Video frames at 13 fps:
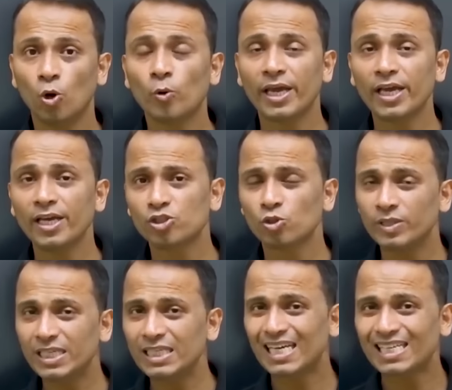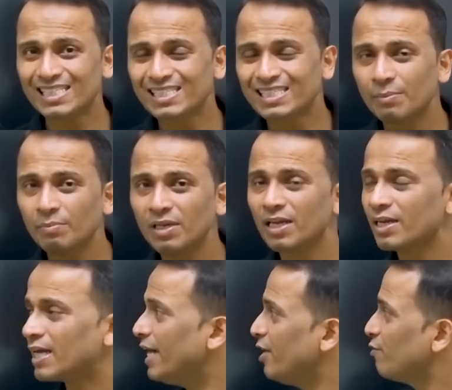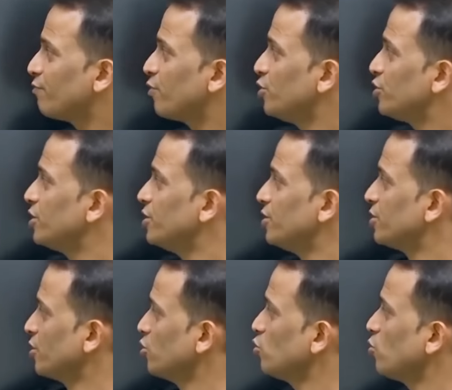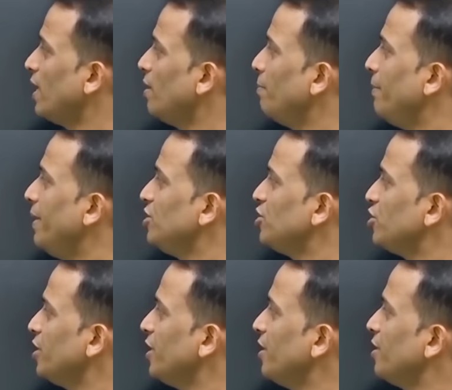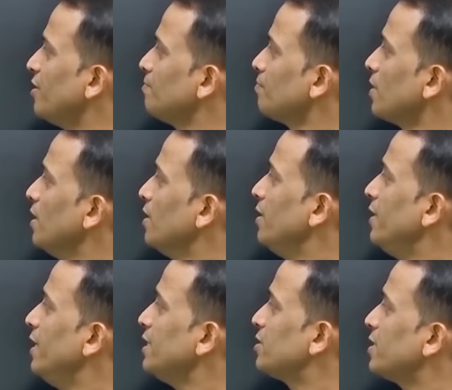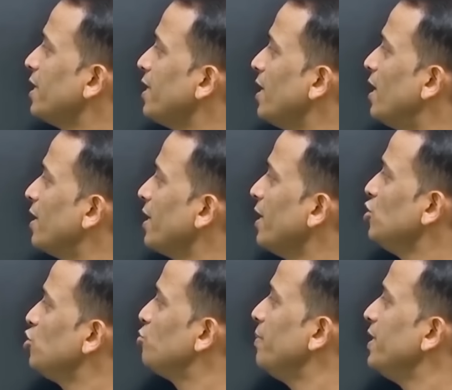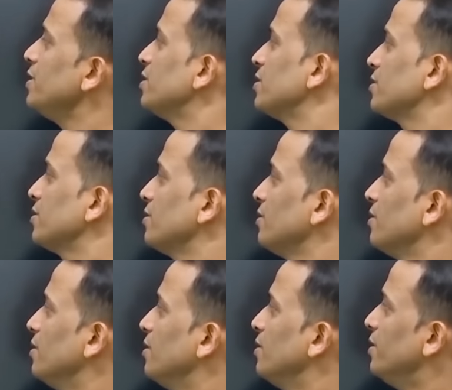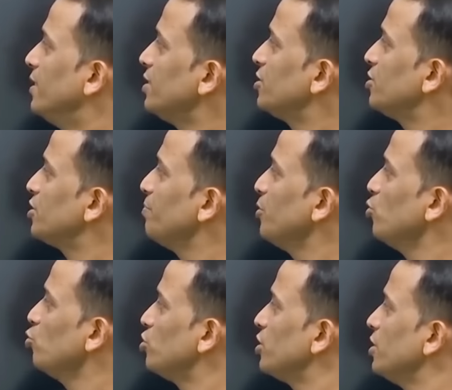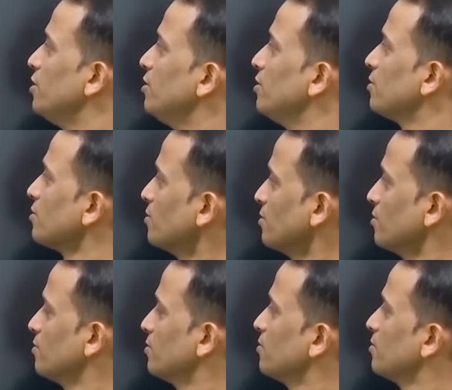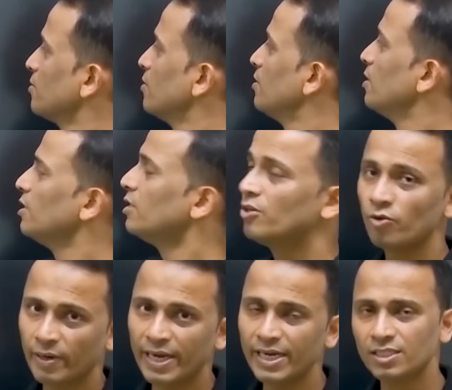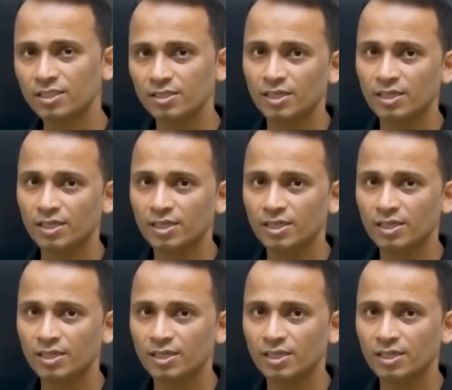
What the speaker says: Okay, so these are similar kind of questions. So I'll mention here, let's say arrangements, distribution, right?